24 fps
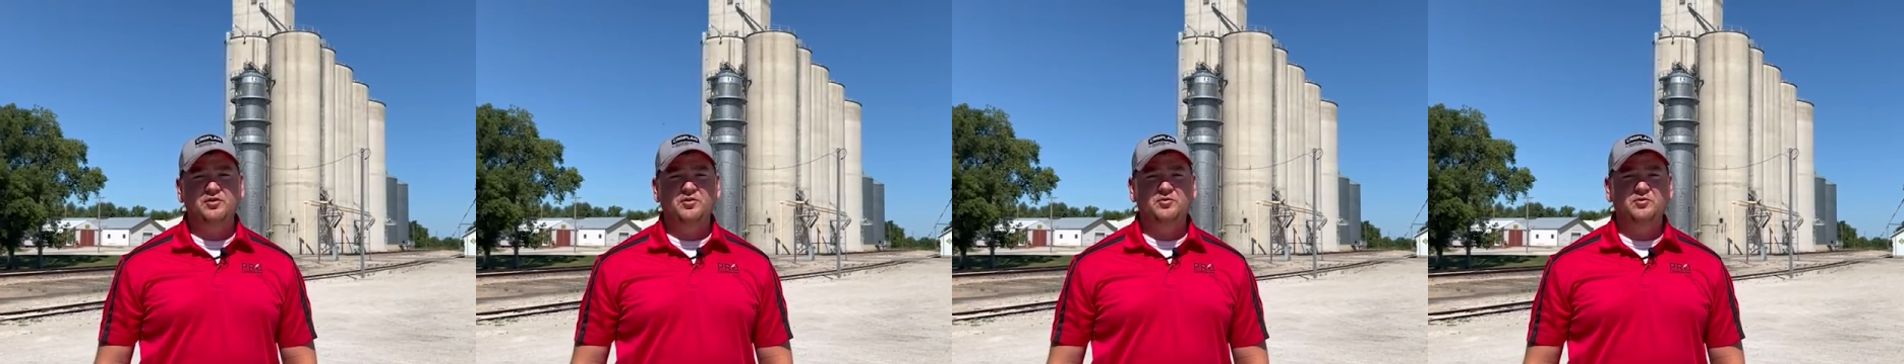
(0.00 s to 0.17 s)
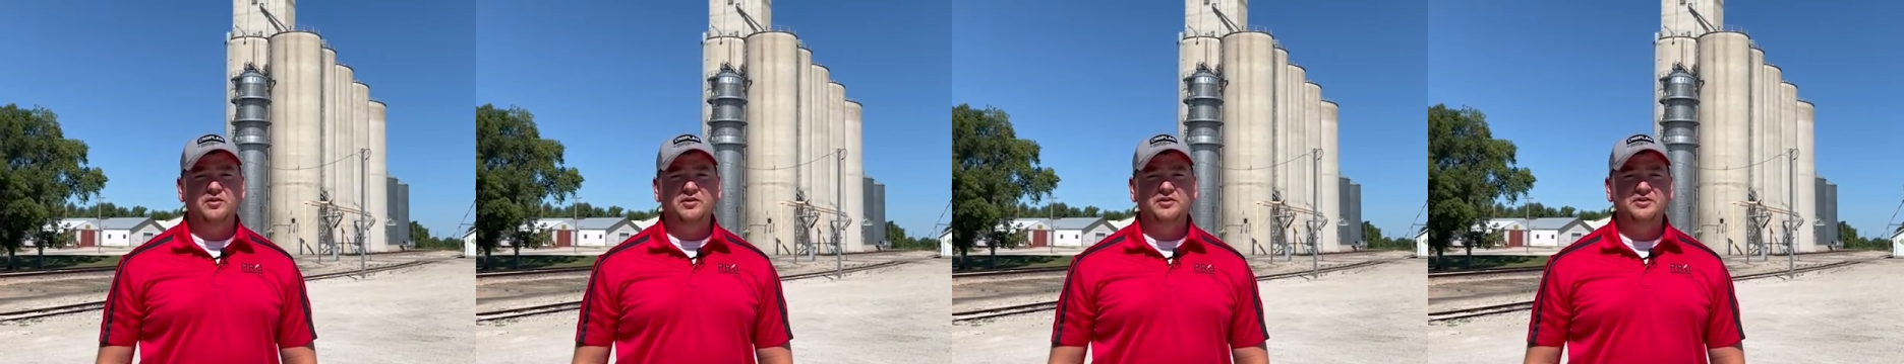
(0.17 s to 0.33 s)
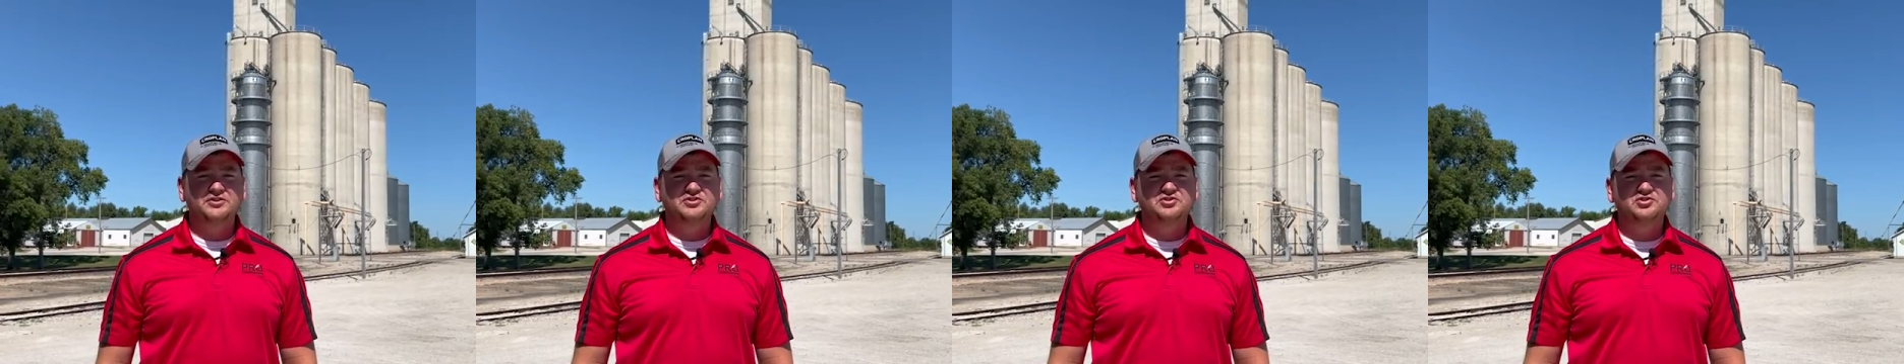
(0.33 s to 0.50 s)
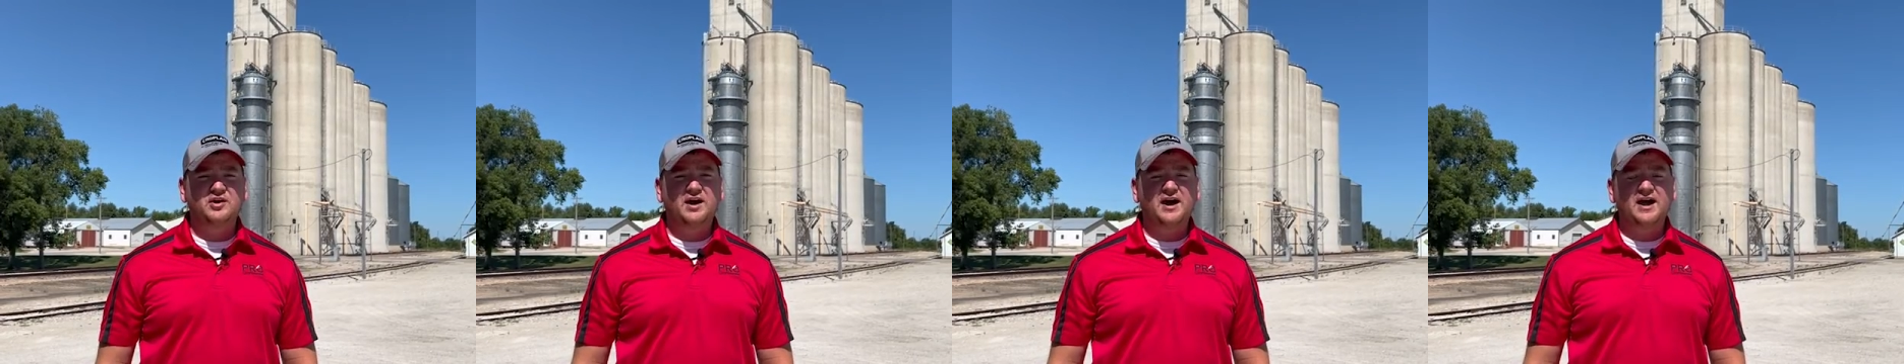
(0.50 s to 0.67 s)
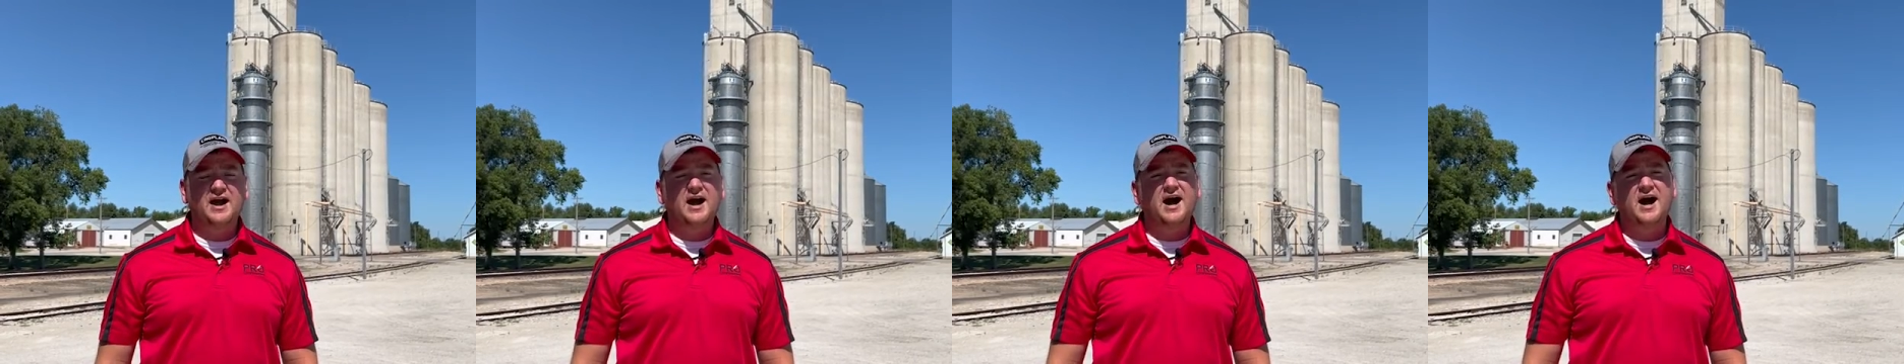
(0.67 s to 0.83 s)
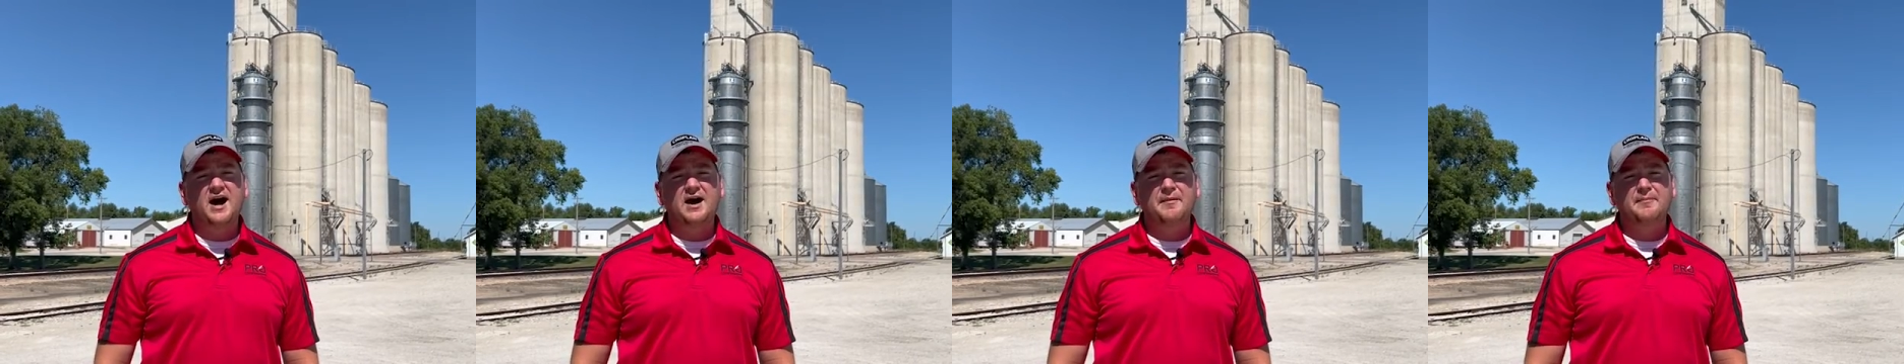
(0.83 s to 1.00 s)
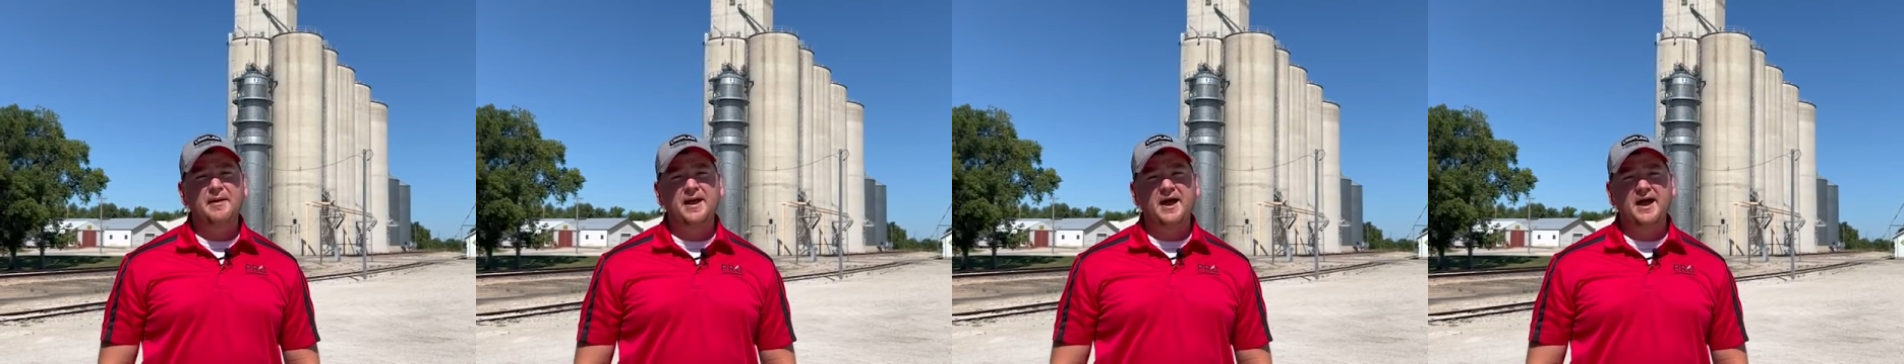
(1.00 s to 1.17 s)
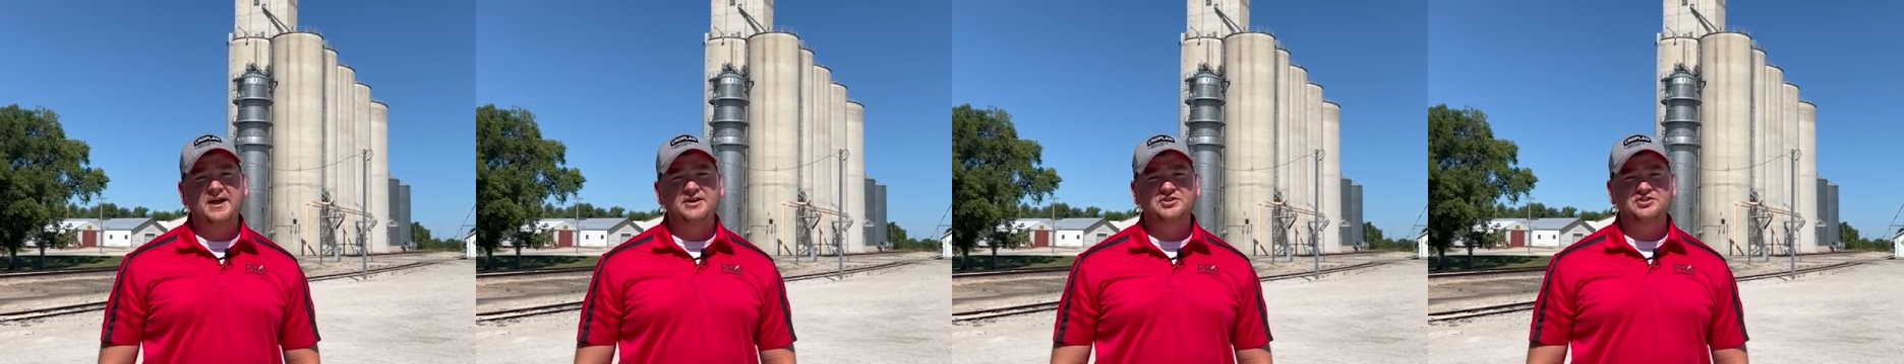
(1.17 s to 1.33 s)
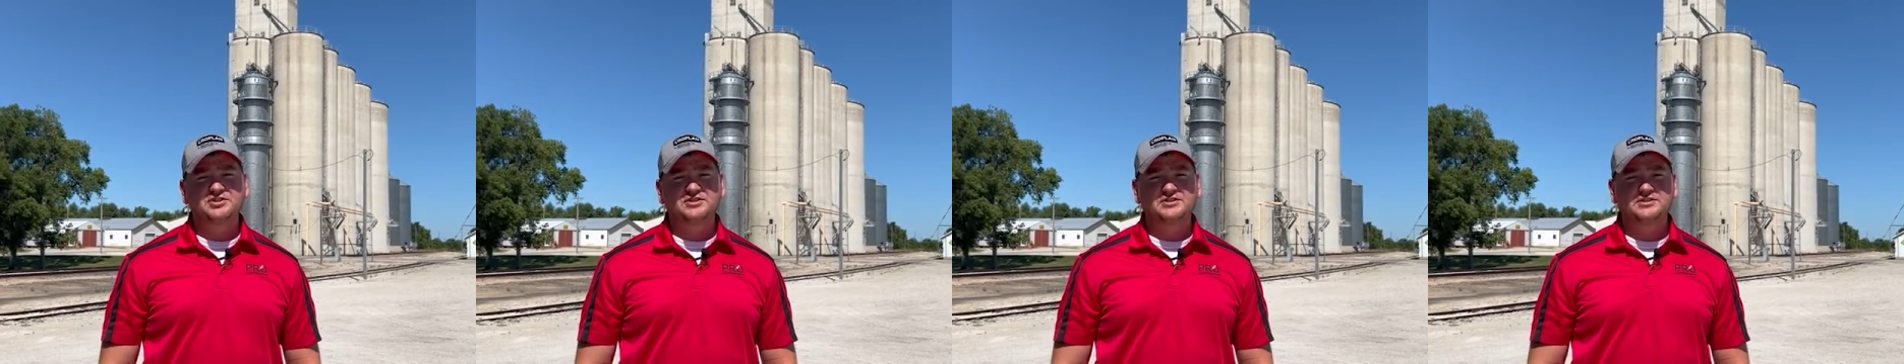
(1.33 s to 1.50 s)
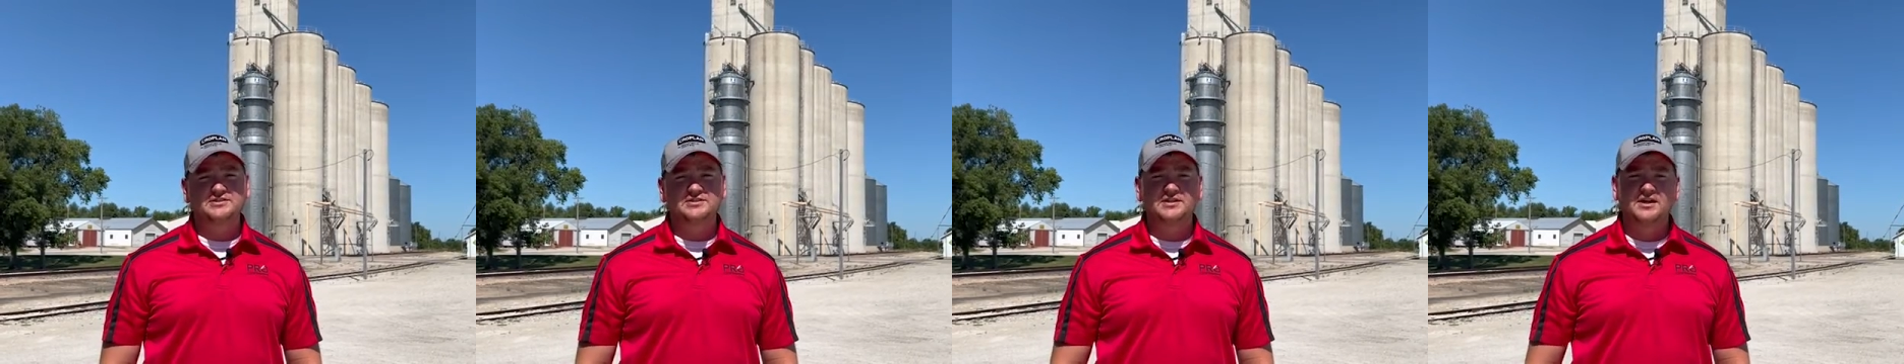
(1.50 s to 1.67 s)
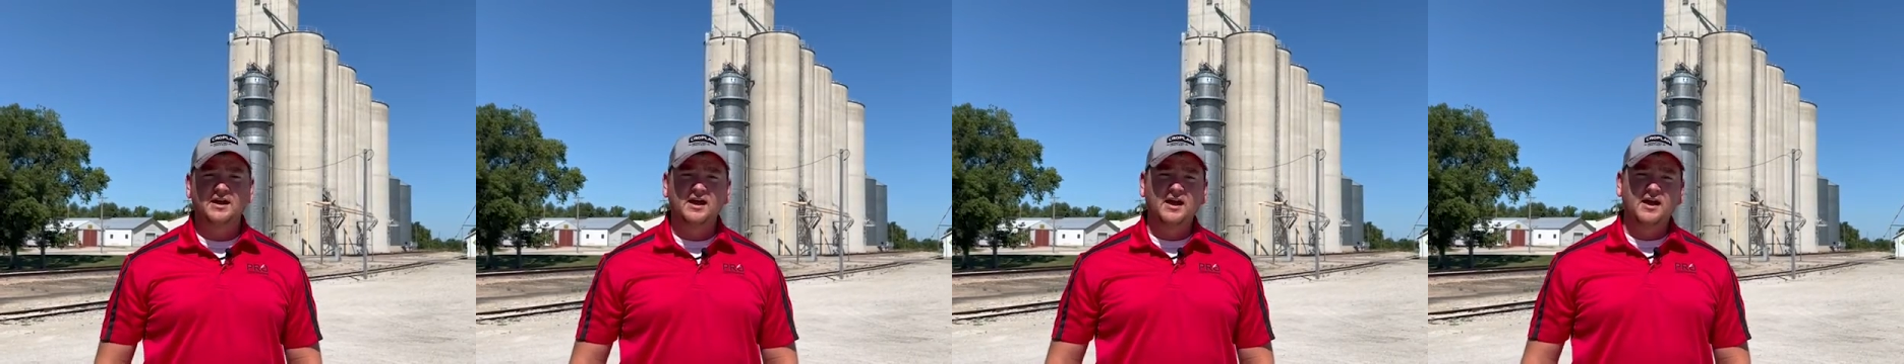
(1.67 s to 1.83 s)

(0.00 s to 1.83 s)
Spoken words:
really dry, hot patch is